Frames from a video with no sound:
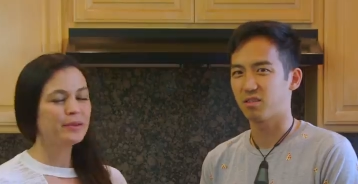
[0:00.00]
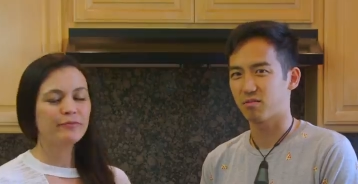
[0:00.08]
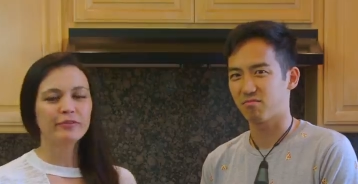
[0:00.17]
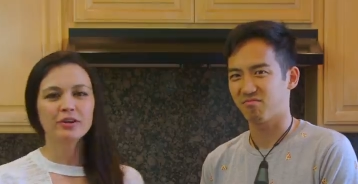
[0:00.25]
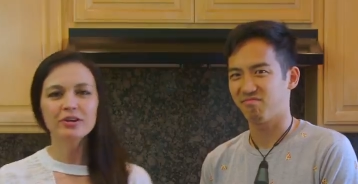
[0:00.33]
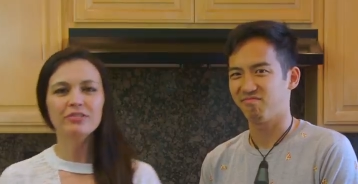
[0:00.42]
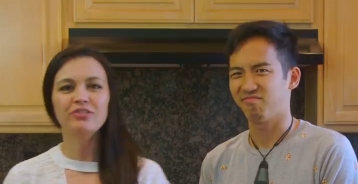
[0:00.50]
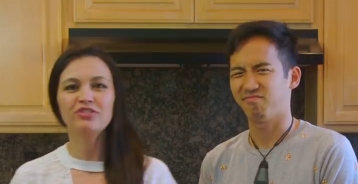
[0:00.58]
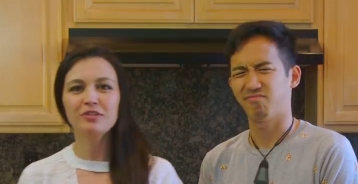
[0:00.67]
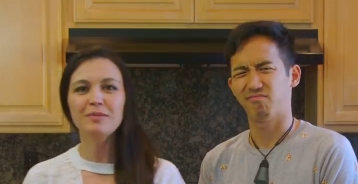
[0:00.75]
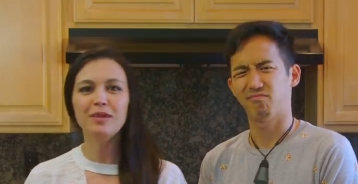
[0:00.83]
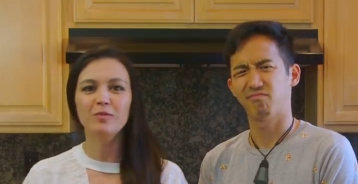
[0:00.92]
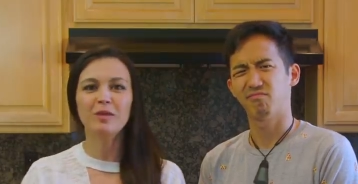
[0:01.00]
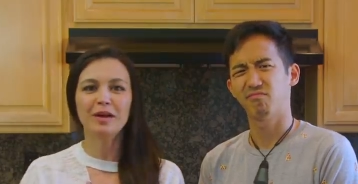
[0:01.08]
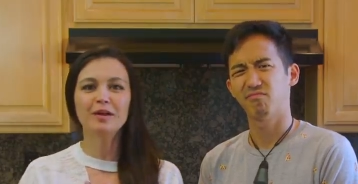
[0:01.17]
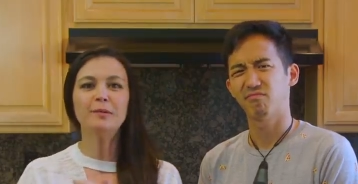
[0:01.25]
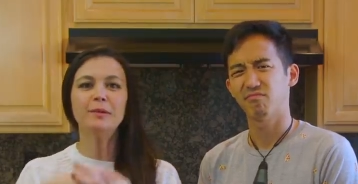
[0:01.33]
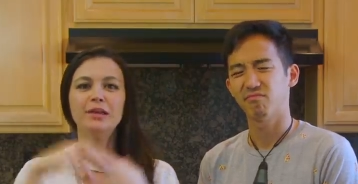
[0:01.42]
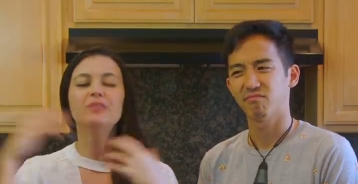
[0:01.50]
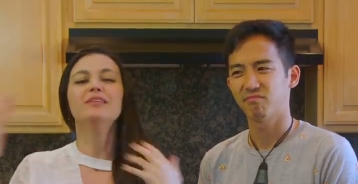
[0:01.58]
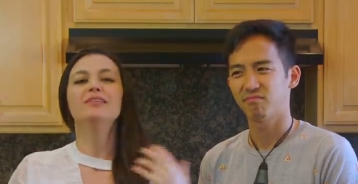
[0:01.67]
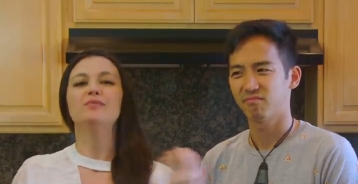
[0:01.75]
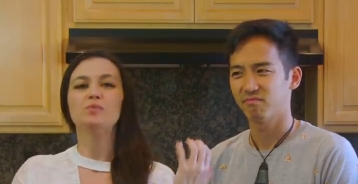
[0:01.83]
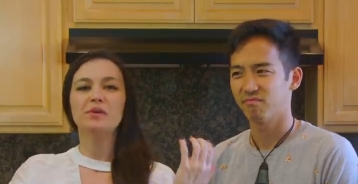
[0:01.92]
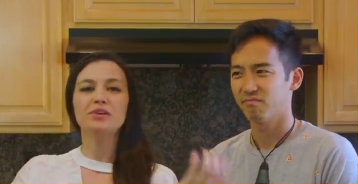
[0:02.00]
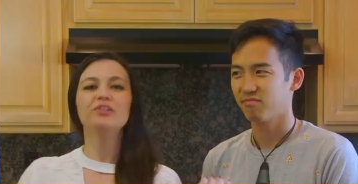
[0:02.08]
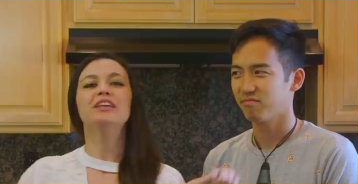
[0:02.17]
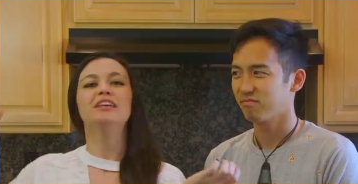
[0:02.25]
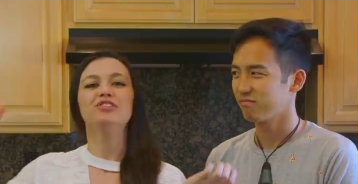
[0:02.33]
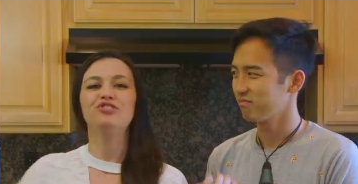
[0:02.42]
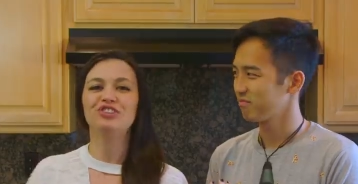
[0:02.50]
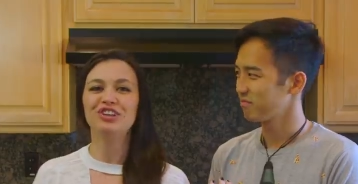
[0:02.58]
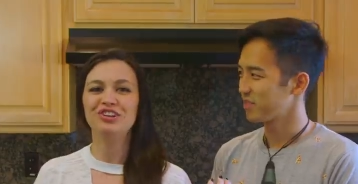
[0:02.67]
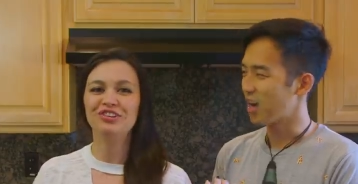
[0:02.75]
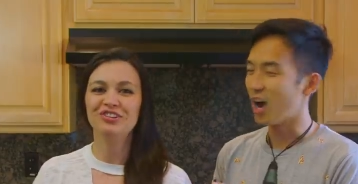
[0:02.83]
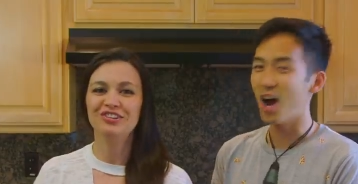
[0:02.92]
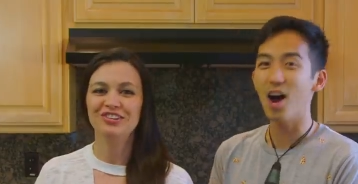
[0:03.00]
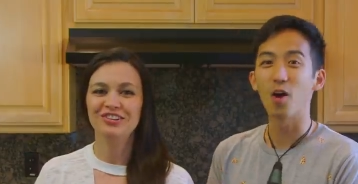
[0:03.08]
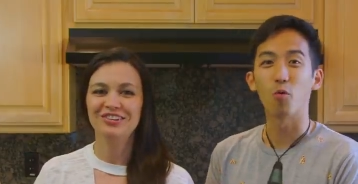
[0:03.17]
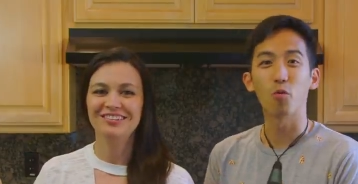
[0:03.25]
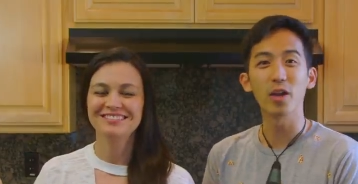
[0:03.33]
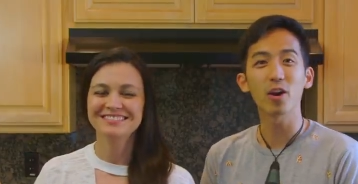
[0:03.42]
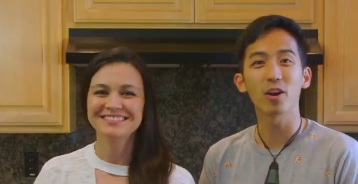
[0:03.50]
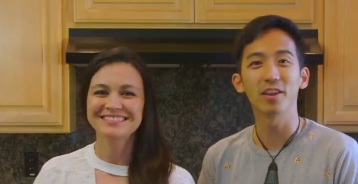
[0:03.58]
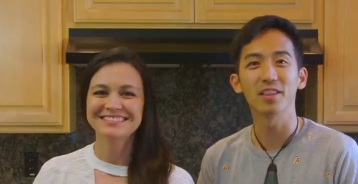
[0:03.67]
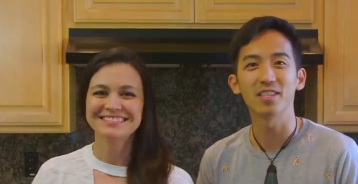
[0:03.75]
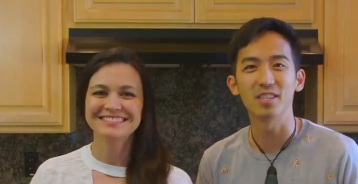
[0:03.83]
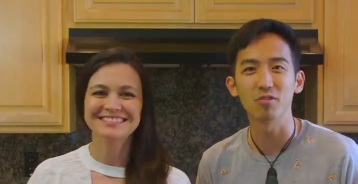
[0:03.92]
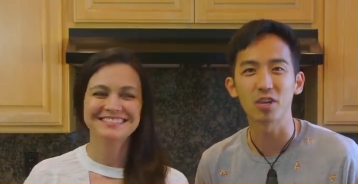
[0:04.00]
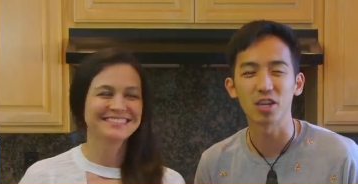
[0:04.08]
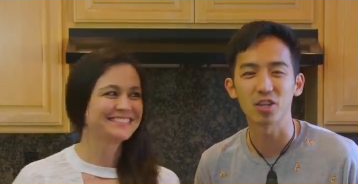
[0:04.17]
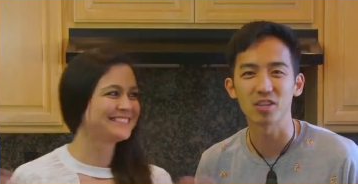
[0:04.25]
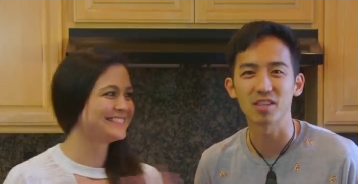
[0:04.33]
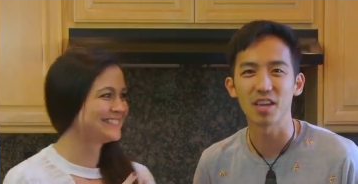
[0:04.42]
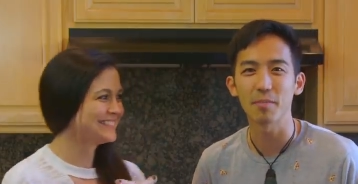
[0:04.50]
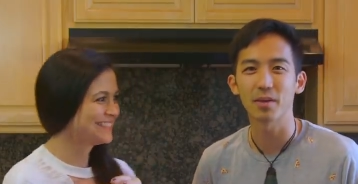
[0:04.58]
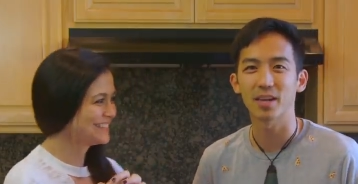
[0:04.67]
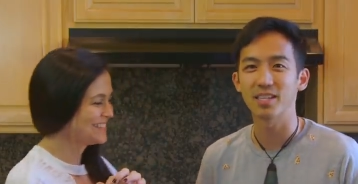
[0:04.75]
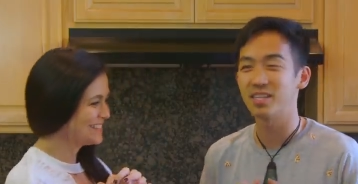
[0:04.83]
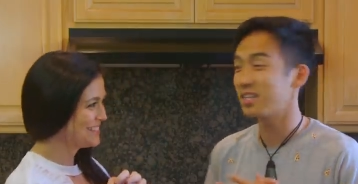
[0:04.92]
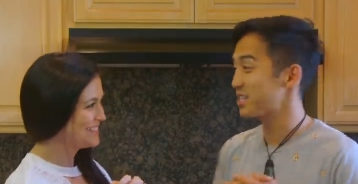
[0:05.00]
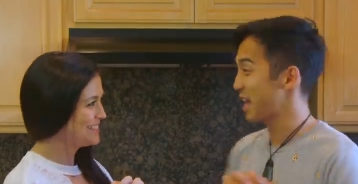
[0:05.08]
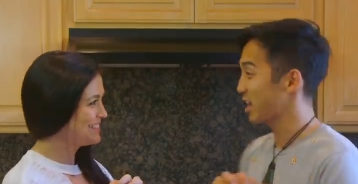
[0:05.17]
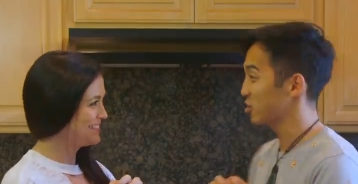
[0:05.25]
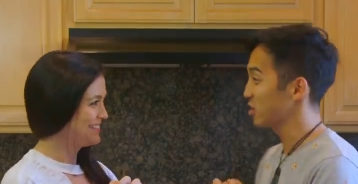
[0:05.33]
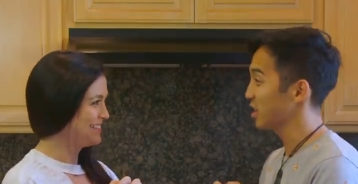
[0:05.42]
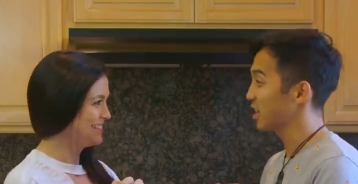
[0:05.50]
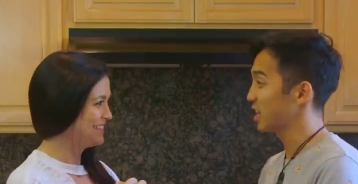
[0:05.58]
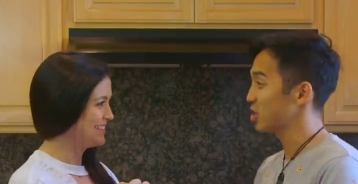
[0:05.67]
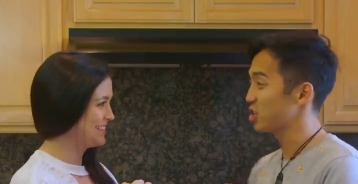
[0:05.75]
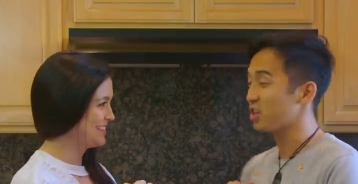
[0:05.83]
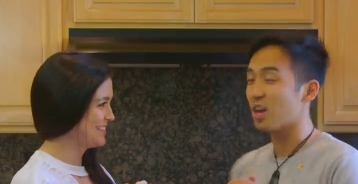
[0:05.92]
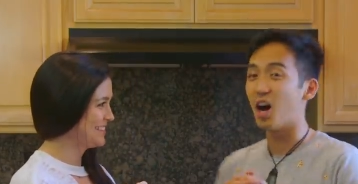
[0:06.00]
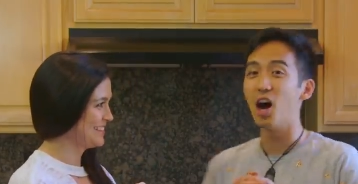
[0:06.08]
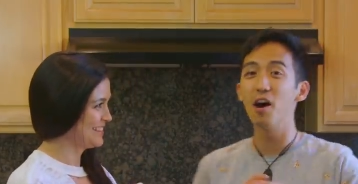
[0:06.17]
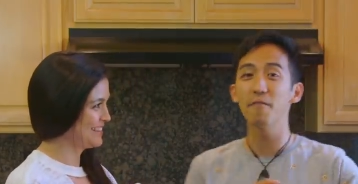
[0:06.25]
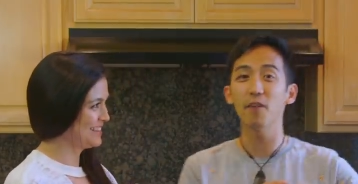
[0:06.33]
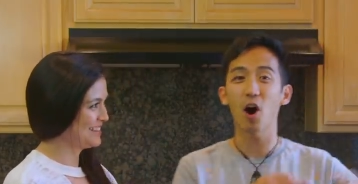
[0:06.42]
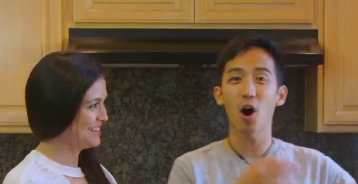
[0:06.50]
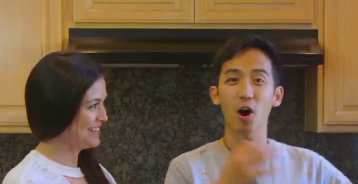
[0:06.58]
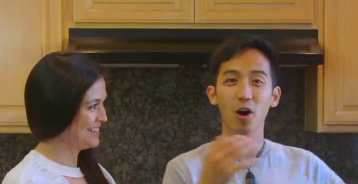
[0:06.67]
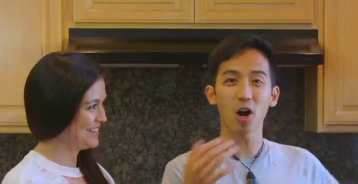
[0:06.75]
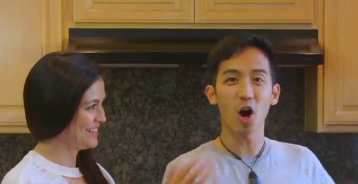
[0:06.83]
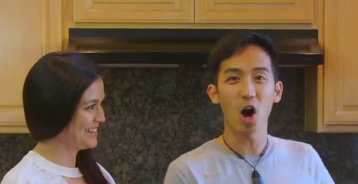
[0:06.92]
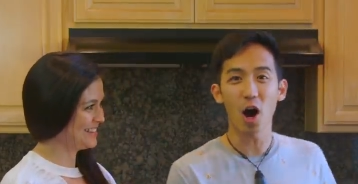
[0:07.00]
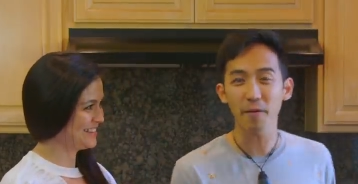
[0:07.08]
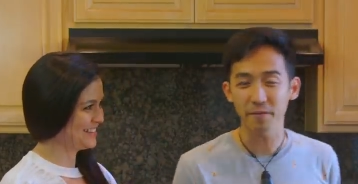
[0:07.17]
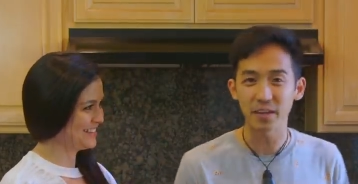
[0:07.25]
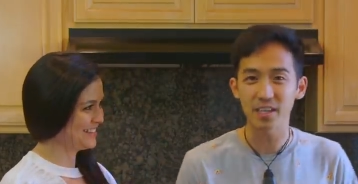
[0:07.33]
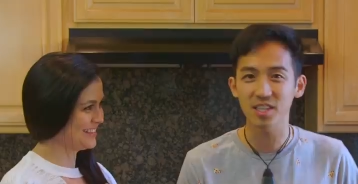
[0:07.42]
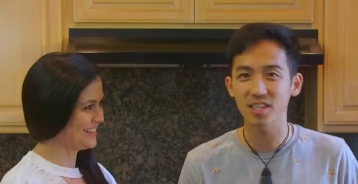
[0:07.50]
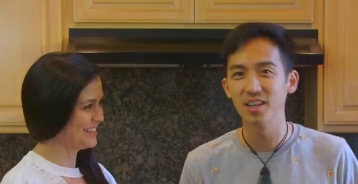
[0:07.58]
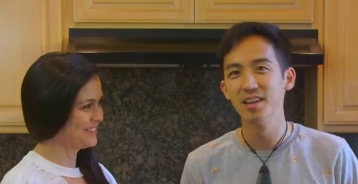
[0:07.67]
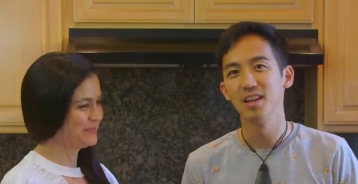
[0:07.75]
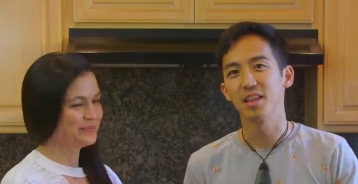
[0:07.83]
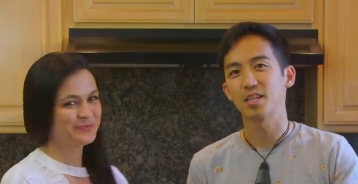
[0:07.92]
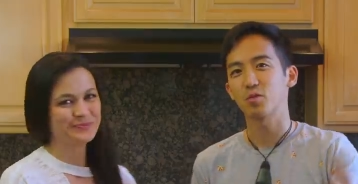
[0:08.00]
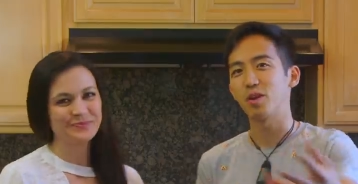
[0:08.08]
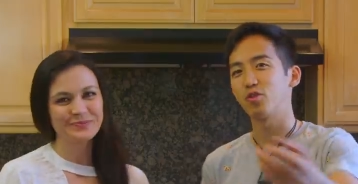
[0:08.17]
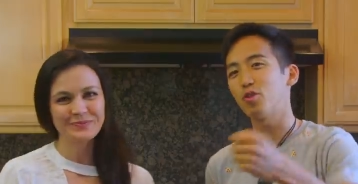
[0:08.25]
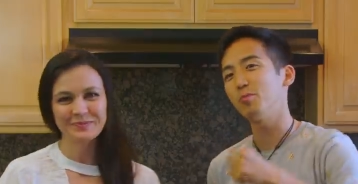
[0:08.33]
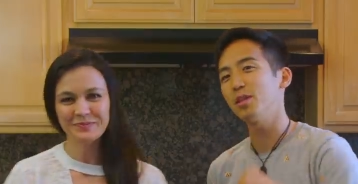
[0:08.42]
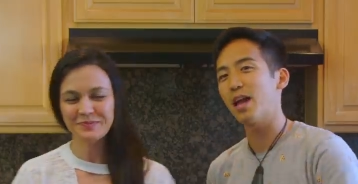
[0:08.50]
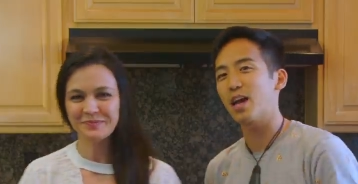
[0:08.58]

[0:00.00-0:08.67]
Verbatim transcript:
Speaker 1: But first, Jimmy, why are we in this weird kitchen?
Speaker 2: Oh, we are in this new kitchen today because it is actually the kitchen of our office. That's right, normally